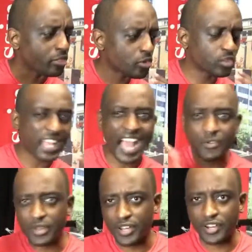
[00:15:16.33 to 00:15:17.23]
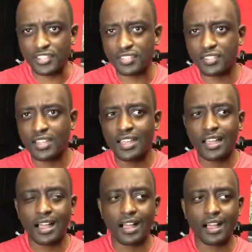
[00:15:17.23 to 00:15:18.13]
thought unrehearsed.
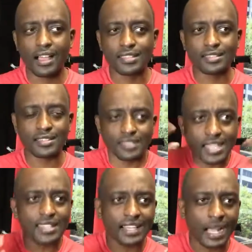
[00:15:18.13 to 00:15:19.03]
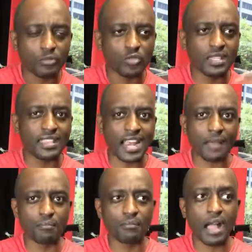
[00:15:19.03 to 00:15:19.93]
It's just things that come to me that
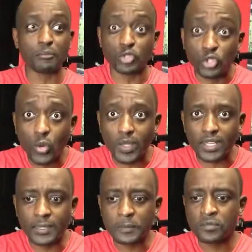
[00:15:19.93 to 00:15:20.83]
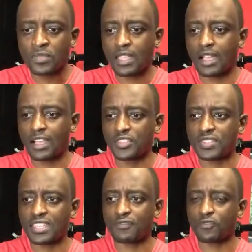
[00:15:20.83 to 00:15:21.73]
I'm doing. You
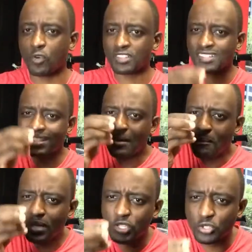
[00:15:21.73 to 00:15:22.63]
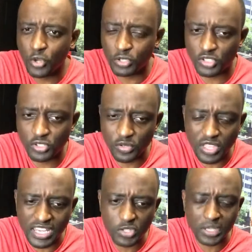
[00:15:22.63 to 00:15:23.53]
see, for somebody to notice you,
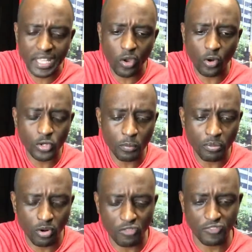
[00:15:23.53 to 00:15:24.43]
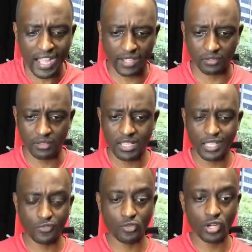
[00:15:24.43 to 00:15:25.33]
they need to get on your profile.
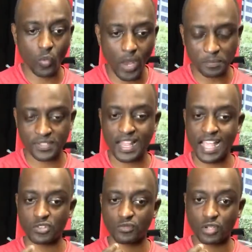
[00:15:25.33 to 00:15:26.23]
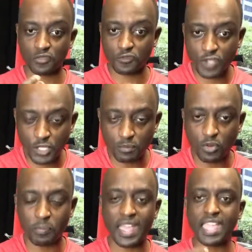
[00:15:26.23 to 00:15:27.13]
If you've got a website, you've got a
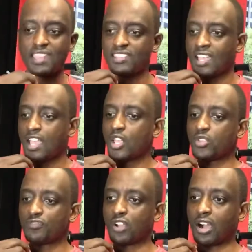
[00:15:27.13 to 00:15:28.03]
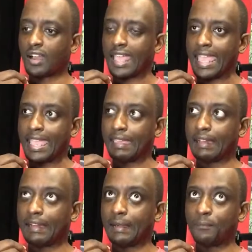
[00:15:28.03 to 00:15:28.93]
Facebook page, you've got
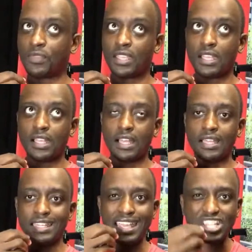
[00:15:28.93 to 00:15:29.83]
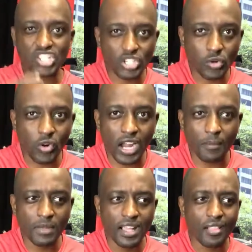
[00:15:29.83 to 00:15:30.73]
an
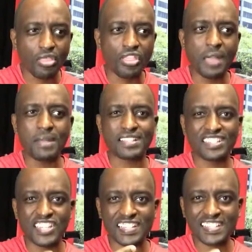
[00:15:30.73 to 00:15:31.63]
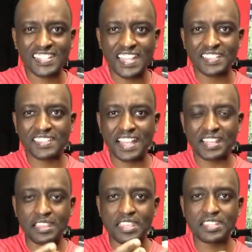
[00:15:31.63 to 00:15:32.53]
Instagram, they must just sense that
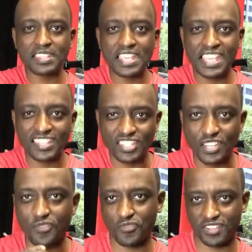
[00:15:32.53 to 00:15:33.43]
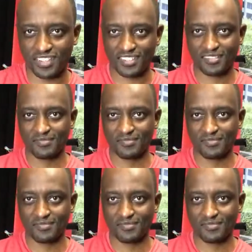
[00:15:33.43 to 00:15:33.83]
this thing is different.